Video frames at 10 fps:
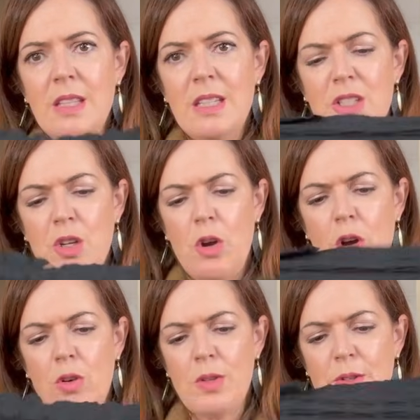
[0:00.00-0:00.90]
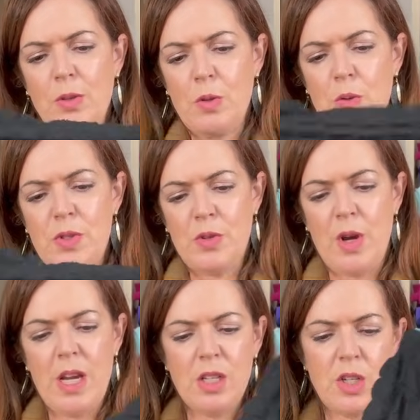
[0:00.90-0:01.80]
there's your horizontal
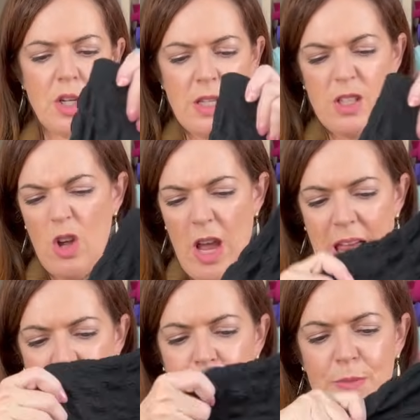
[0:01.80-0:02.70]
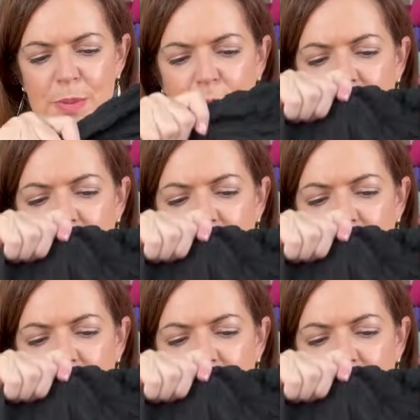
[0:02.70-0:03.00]
stretch. It's not heaps, but